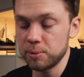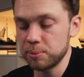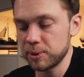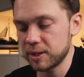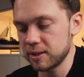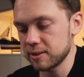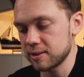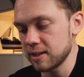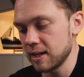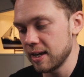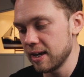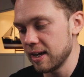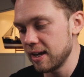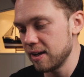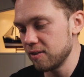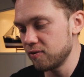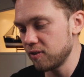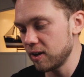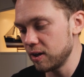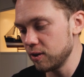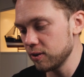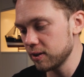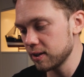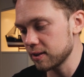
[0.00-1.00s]
because if
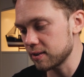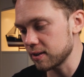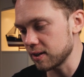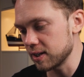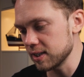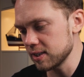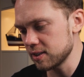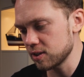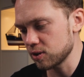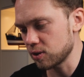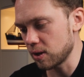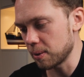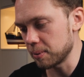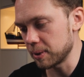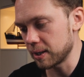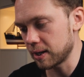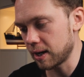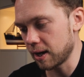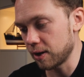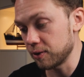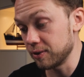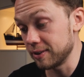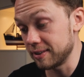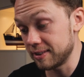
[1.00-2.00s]
I look at their Instagram
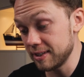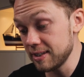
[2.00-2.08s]
account,